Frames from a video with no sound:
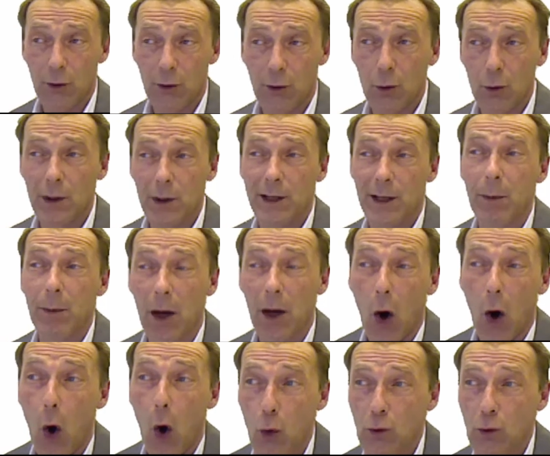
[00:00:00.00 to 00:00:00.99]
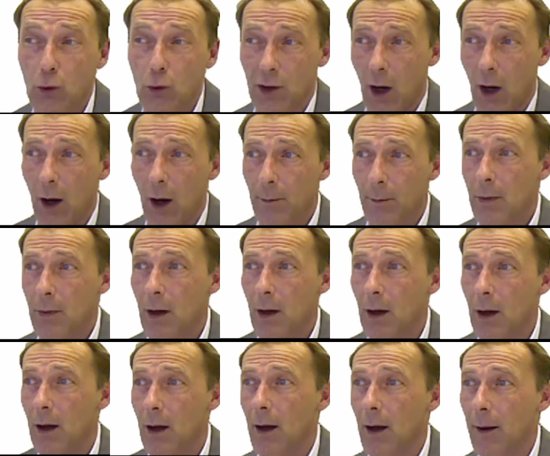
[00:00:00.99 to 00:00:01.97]
a blog. I do it in my own
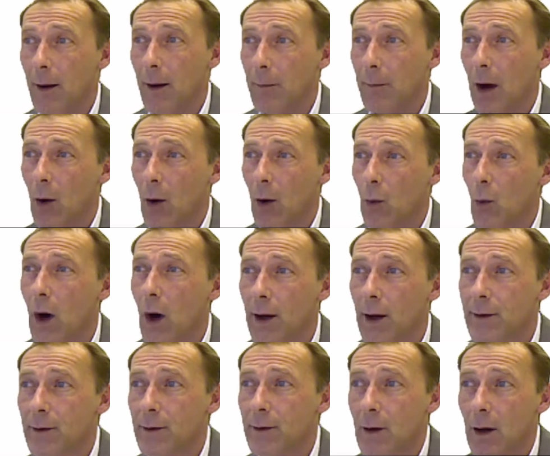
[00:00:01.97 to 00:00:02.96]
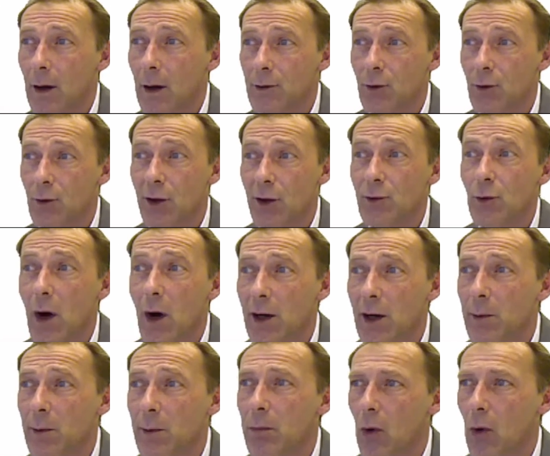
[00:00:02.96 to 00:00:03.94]
time. Um, I write, uh,
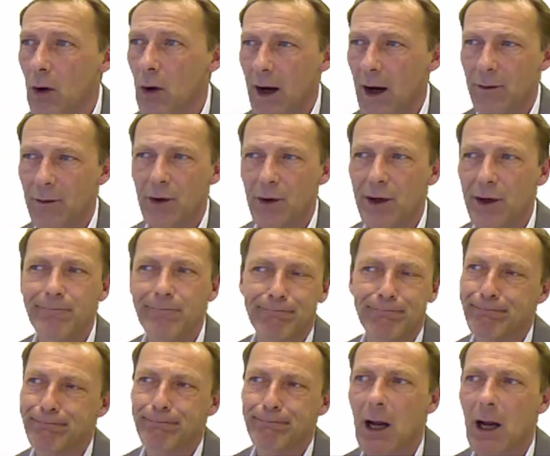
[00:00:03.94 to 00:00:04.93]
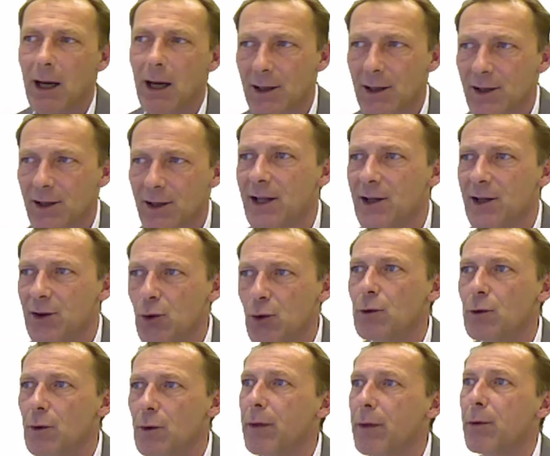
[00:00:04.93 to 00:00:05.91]
try to write a blog every, let's
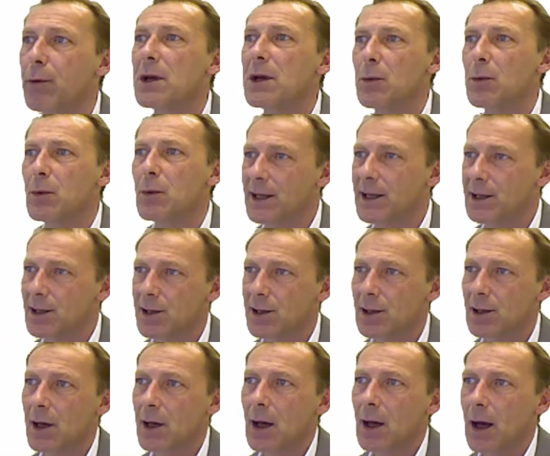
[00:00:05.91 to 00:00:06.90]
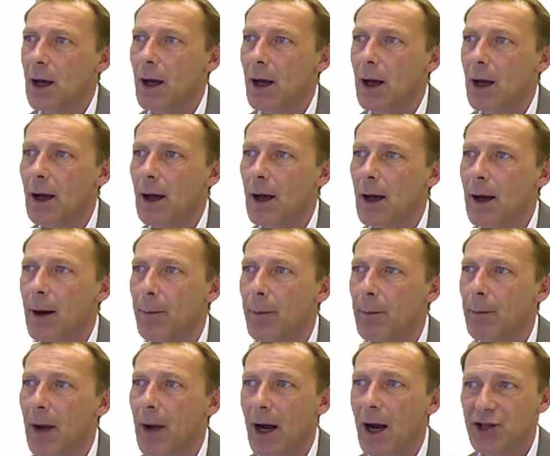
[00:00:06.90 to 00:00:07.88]
say, two to three weeks.
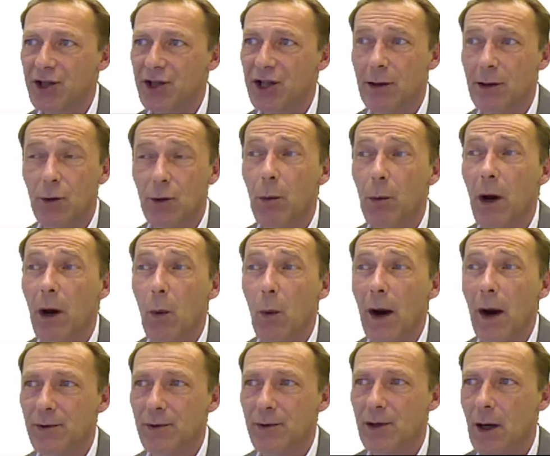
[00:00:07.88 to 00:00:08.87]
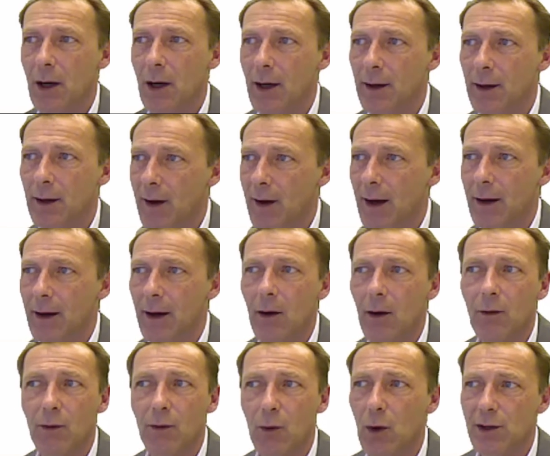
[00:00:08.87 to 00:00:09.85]
Um, I share it on my
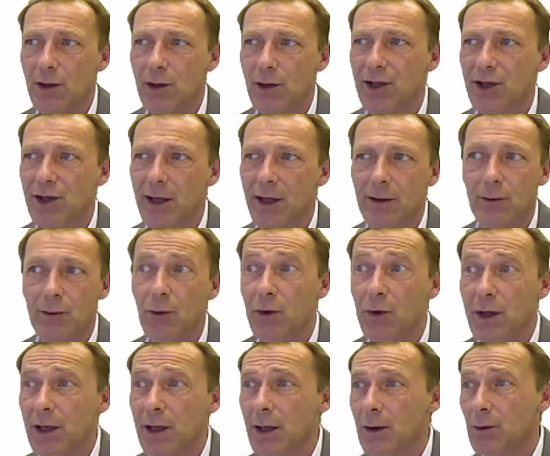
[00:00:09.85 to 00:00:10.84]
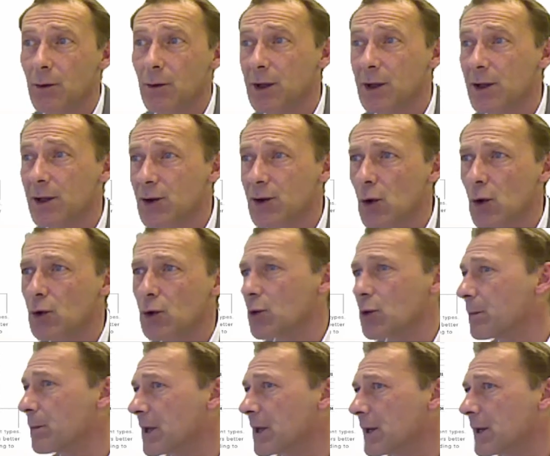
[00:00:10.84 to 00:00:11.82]
website, and of course, I share it on the on
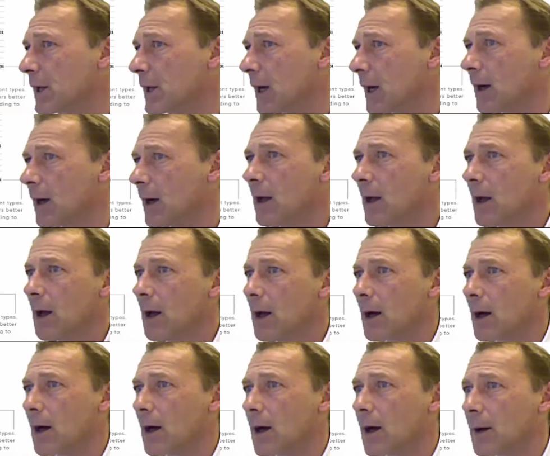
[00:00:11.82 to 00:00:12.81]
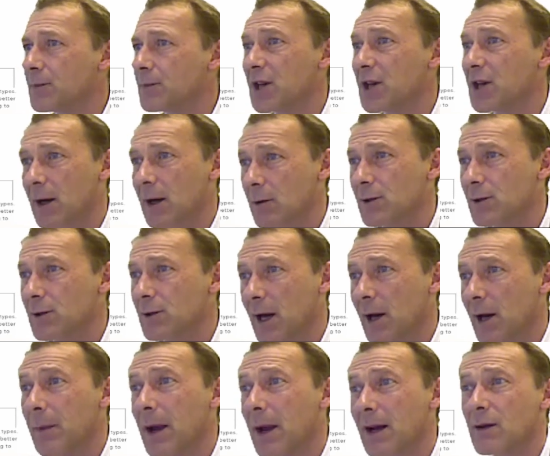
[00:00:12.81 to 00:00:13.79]
these social media um,
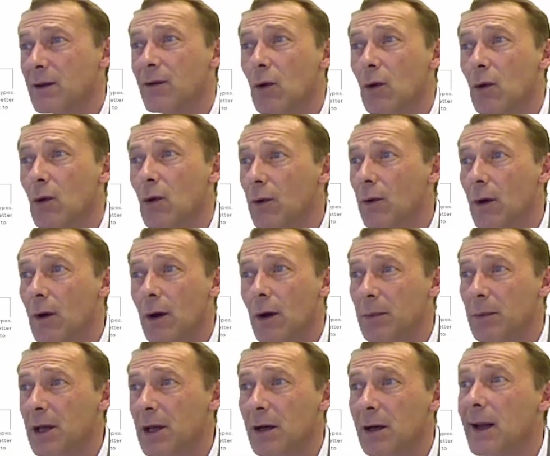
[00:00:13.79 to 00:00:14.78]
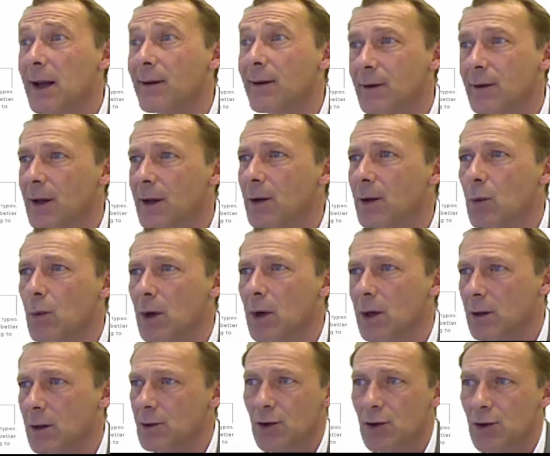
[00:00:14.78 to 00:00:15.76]
channels that I'm active on, uh, being
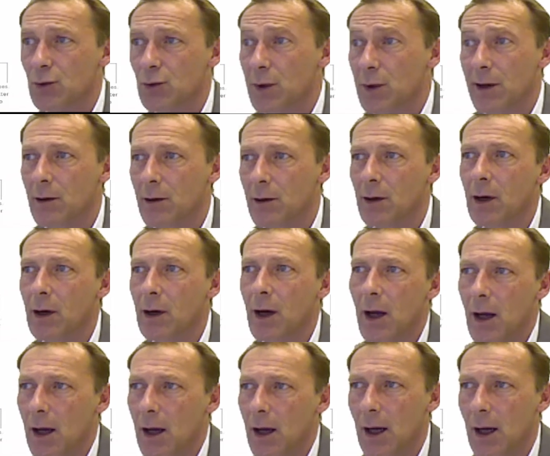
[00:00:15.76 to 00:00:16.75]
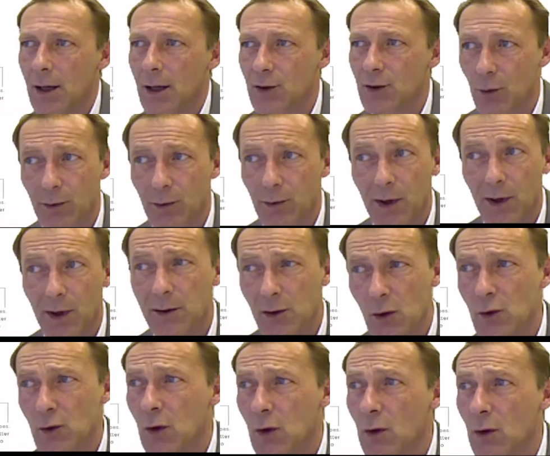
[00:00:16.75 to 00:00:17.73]
LinkedIn, whether it's Twitter, uh,
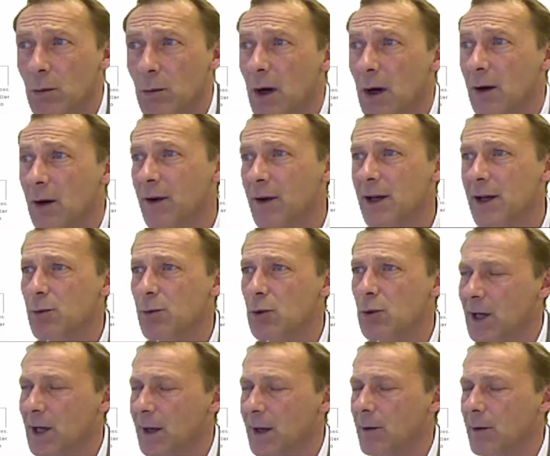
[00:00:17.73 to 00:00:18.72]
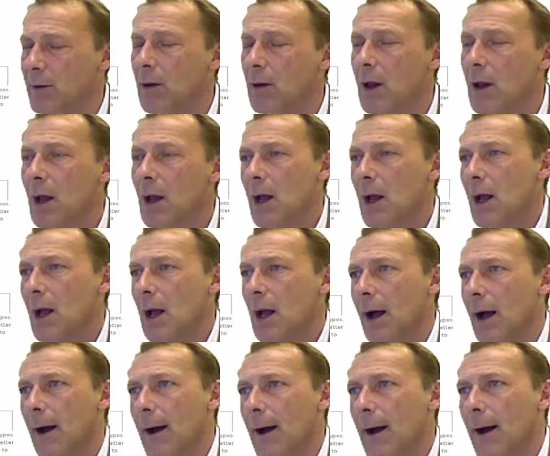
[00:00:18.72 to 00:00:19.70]
sometimes also my Facebook channel.
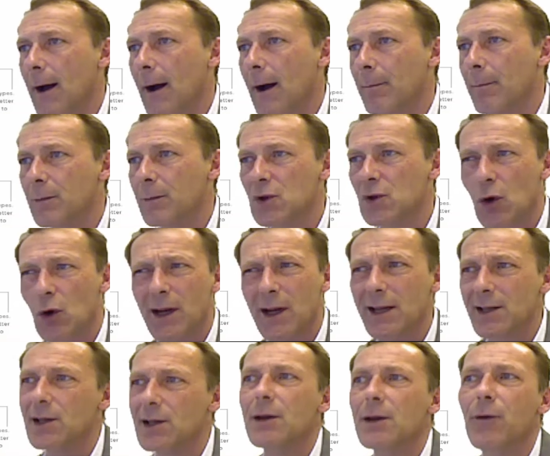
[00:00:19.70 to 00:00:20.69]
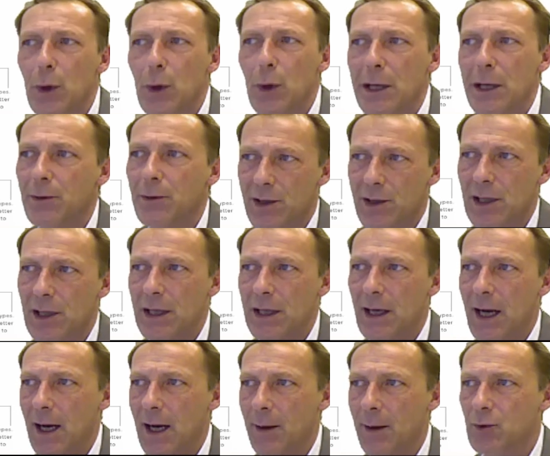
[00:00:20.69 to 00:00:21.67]
Um, so that's the
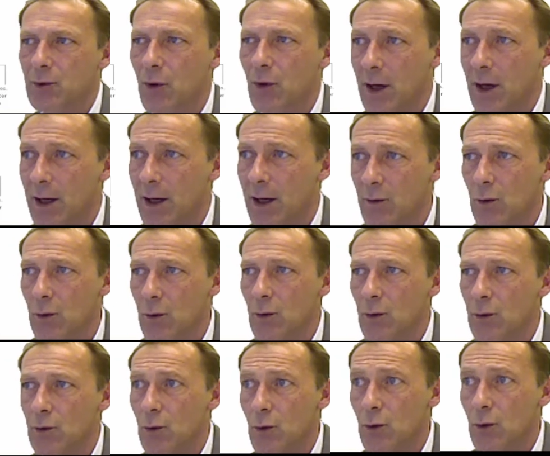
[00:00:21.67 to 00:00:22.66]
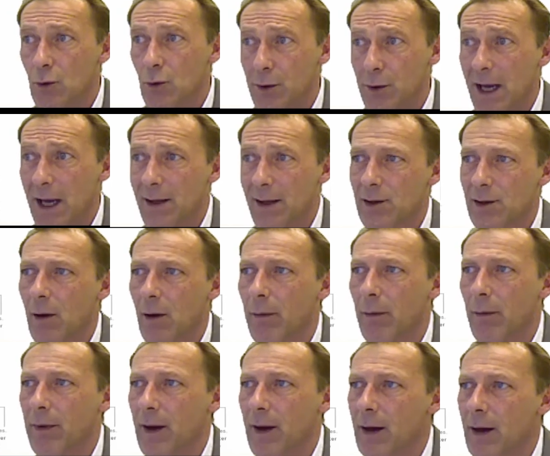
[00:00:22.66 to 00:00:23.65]
frequency that I'm trying to to
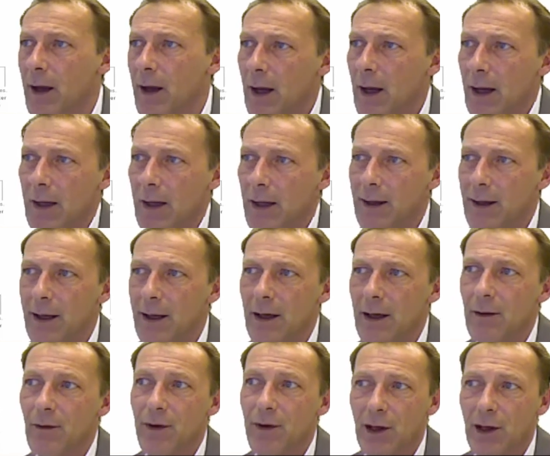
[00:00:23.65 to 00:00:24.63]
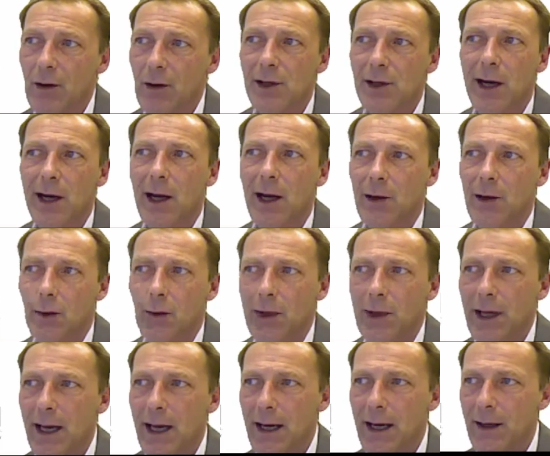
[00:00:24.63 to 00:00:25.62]
create something. The videos
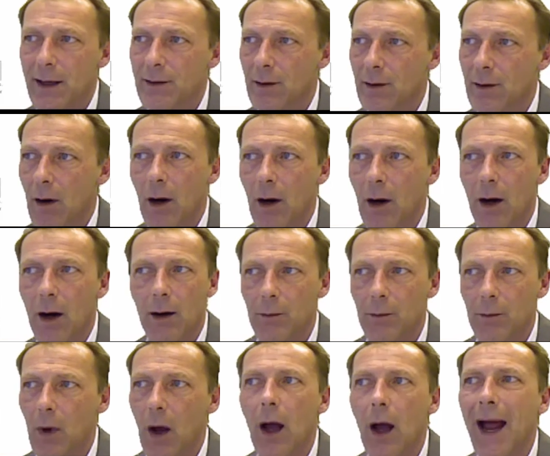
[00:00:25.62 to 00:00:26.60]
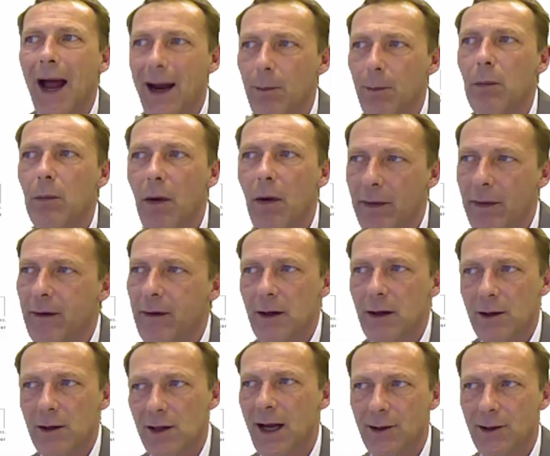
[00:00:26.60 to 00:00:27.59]
that I create are at a
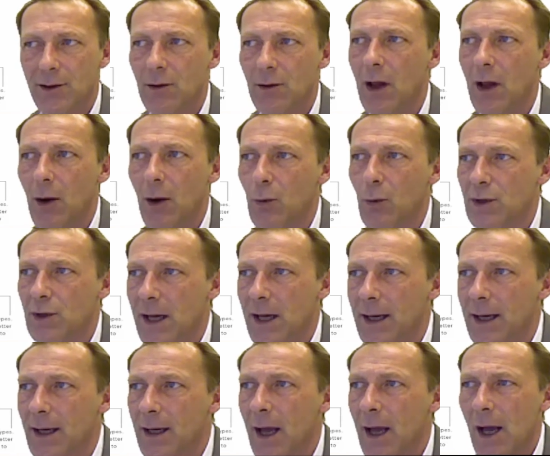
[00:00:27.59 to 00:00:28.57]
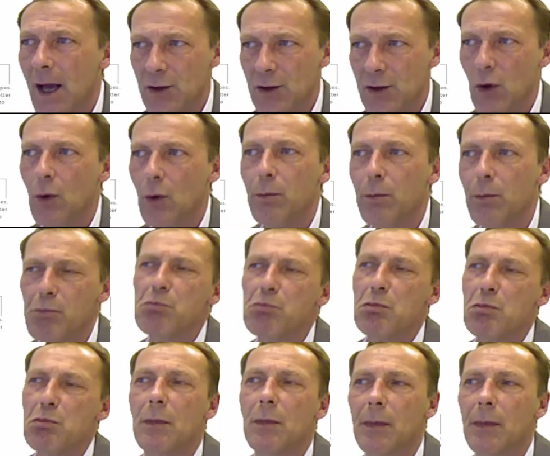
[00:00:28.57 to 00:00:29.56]
monthly schedule, I will say. So